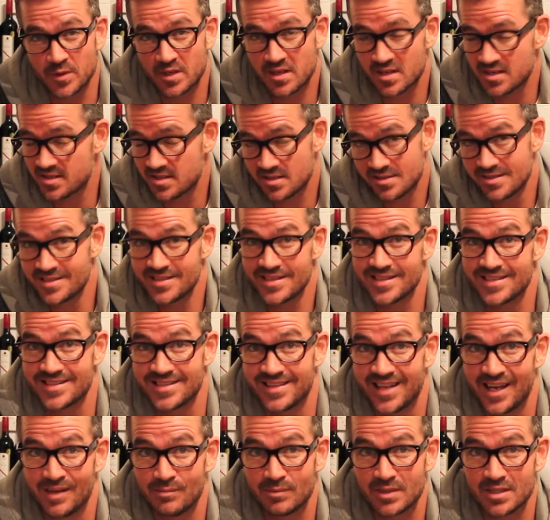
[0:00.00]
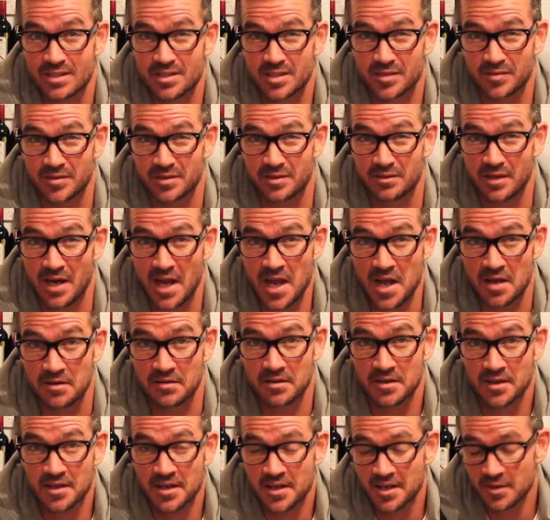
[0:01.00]
because there just isn't that much of it
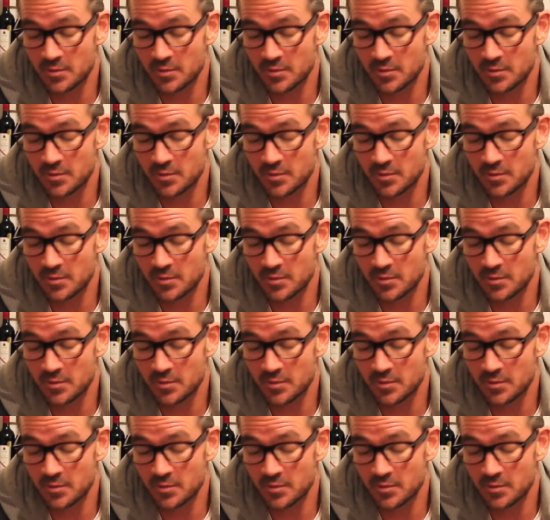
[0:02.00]
around,